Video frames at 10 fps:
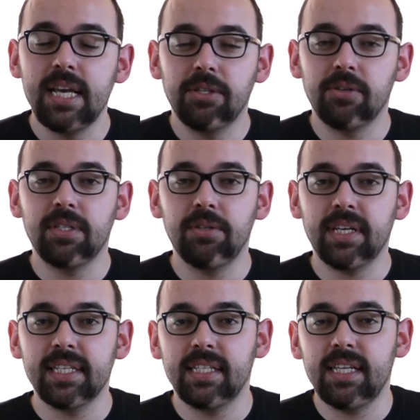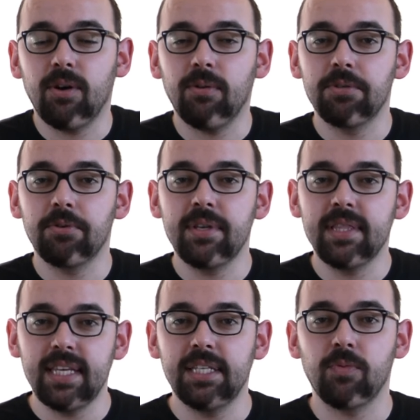So as you can see, also in
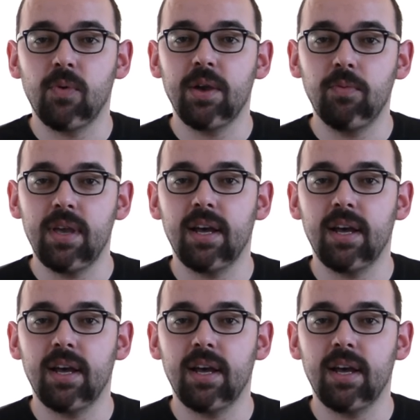this way we